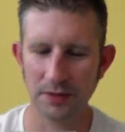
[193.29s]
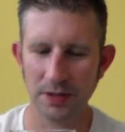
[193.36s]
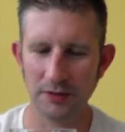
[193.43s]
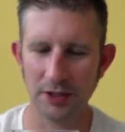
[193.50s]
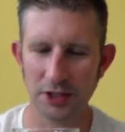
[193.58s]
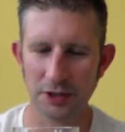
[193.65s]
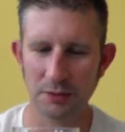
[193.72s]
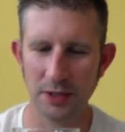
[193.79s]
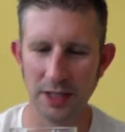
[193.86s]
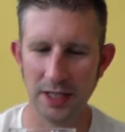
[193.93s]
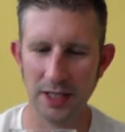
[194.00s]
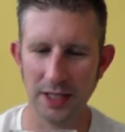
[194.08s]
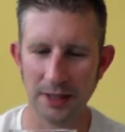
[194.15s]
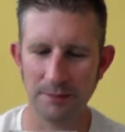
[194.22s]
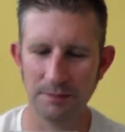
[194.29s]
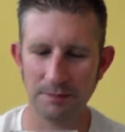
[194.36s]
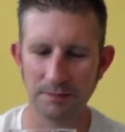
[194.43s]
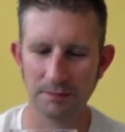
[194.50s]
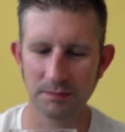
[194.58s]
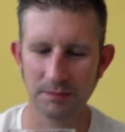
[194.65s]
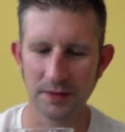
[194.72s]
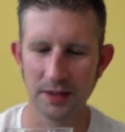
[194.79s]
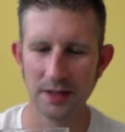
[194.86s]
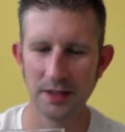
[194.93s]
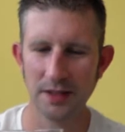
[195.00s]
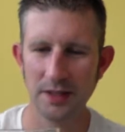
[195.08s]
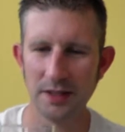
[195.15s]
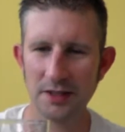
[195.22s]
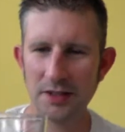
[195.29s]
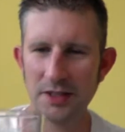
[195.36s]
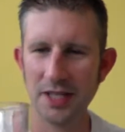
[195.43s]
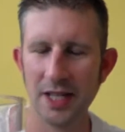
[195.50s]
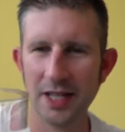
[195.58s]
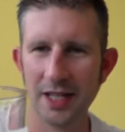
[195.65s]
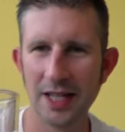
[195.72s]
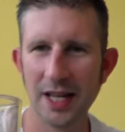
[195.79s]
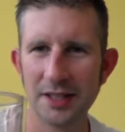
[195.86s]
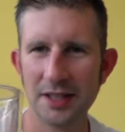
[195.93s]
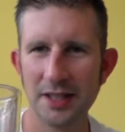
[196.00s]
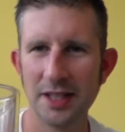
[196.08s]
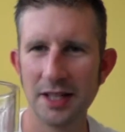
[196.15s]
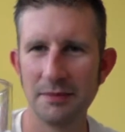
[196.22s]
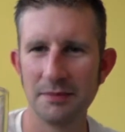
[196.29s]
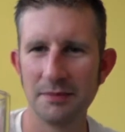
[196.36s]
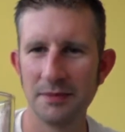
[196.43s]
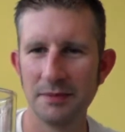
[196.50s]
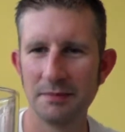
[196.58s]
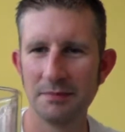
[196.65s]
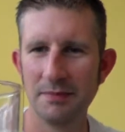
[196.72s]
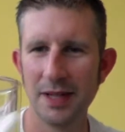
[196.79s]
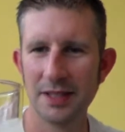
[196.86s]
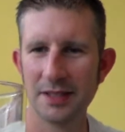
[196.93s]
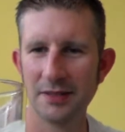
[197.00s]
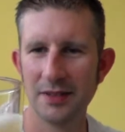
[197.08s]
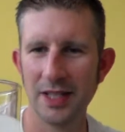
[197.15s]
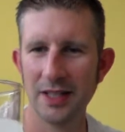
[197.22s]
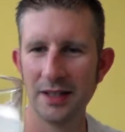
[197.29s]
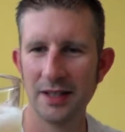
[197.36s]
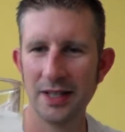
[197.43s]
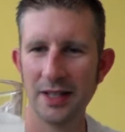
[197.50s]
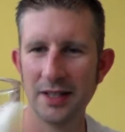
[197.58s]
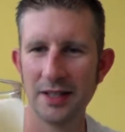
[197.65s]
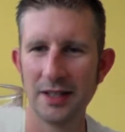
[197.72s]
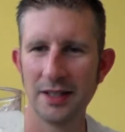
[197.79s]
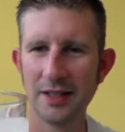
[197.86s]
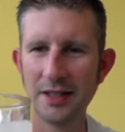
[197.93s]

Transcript: If I swirl it up, you can see it gassing up massively in there.